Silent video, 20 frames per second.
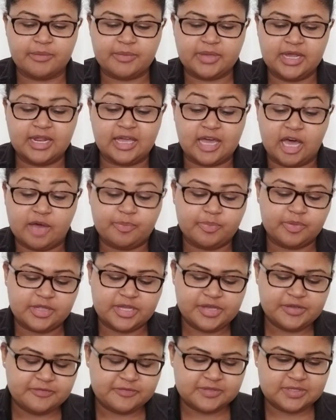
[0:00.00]
I'm getting
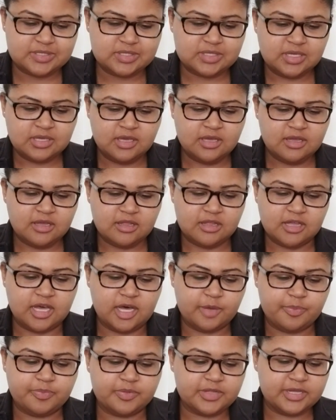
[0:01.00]
uplift,
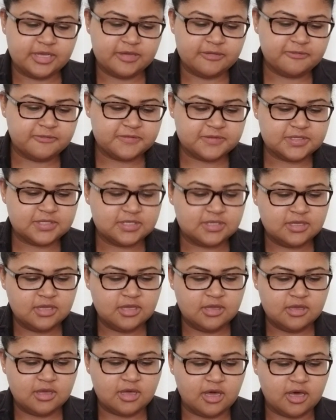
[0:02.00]
uplift.
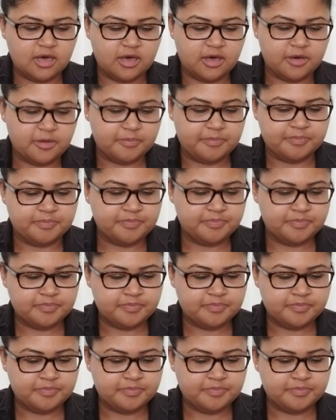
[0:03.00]
Um,